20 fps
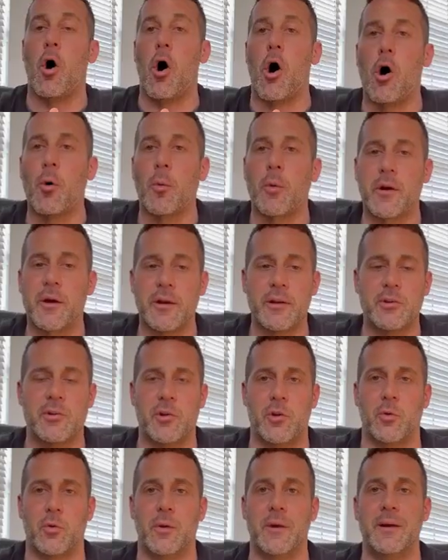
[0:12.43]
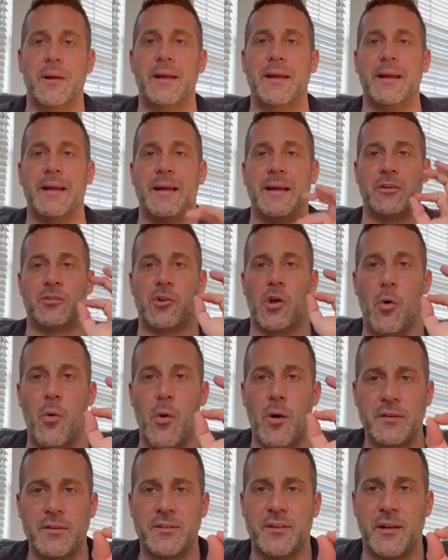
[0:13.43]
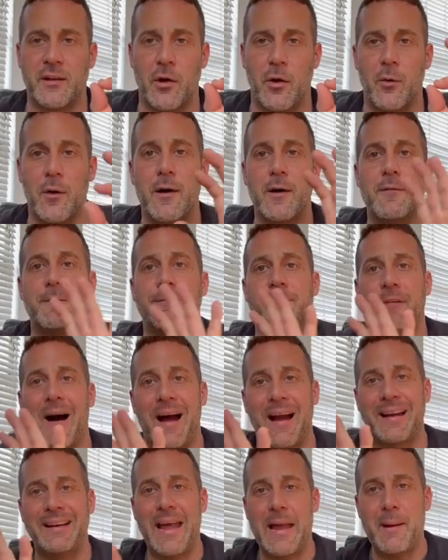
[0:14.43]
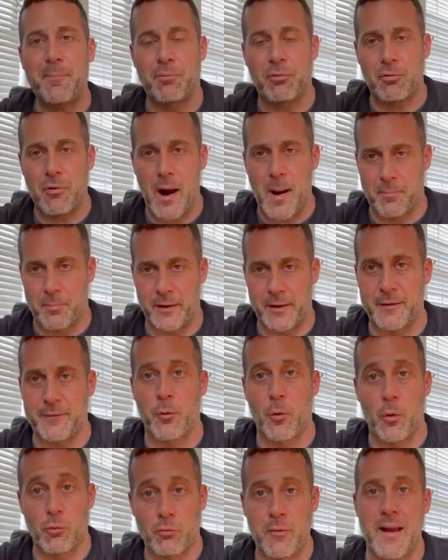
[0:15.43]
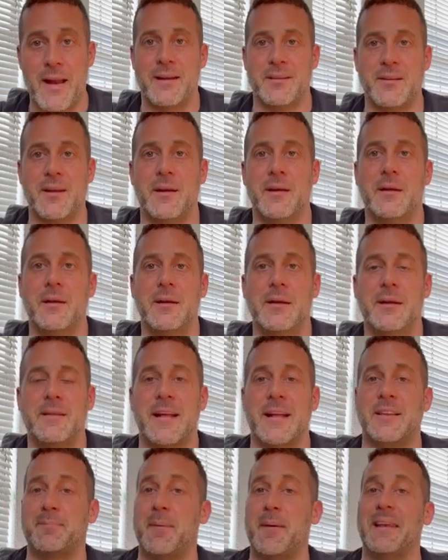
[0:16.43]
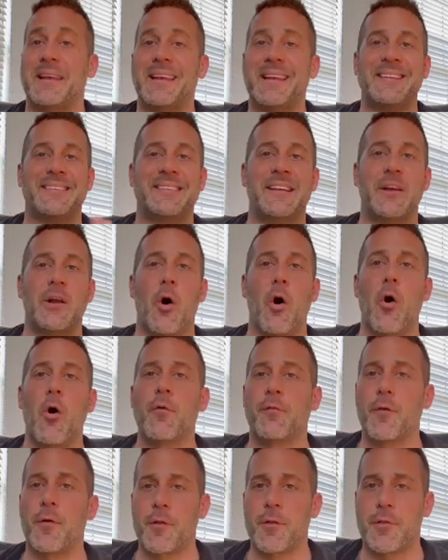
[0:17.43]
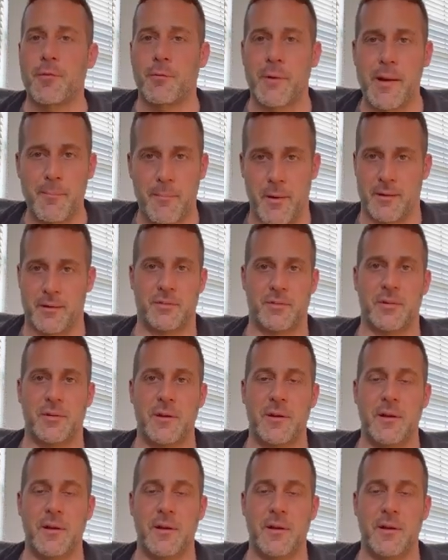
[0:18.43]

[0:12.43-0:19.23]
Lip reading: All we're going to do is go on Zillow, find a property for rent that's been listed over 3 months.